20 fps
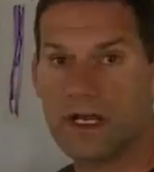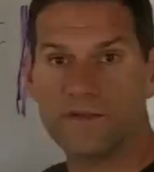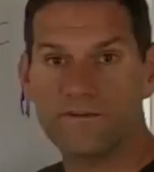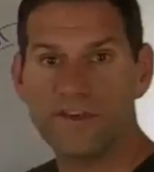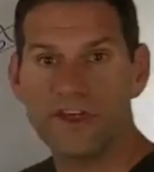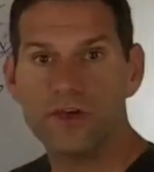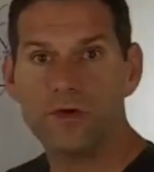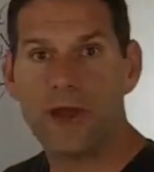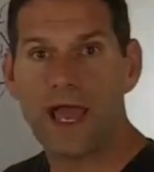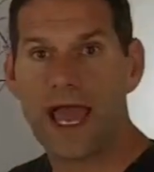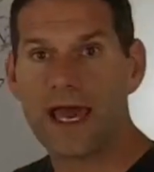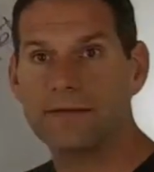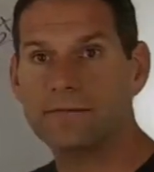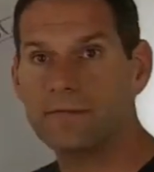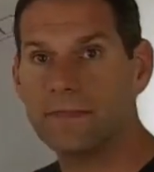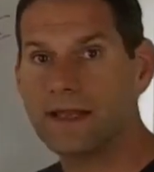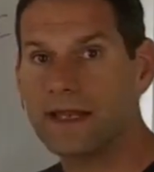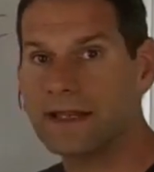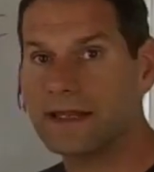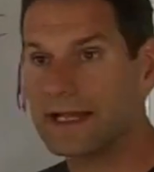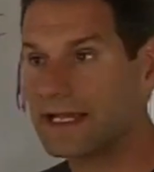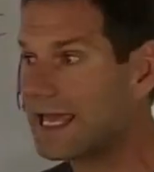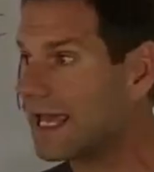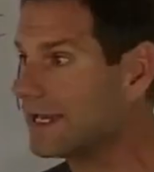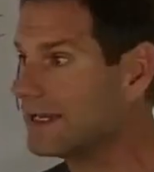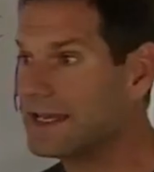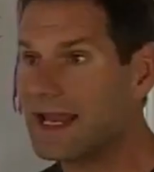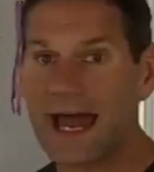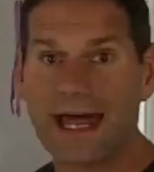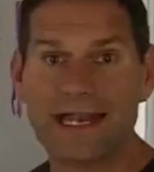if you had, and
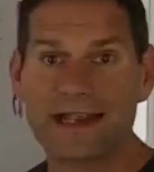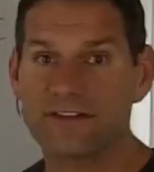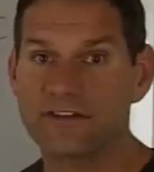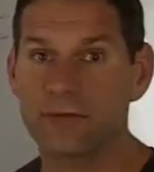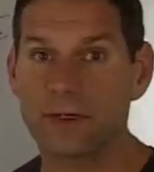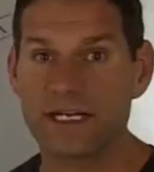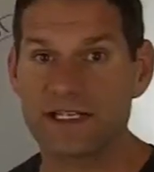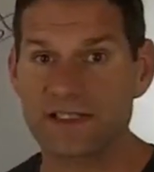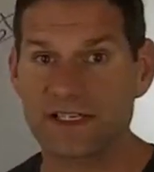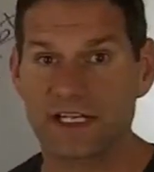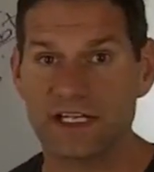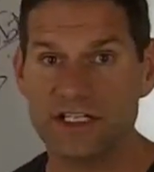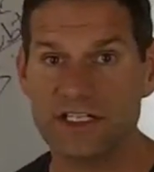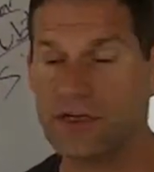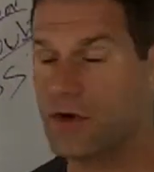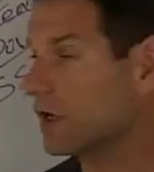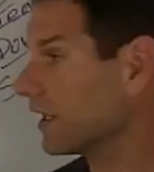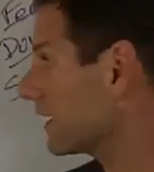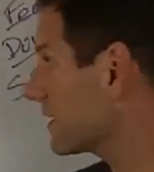again, not everybody's going to do it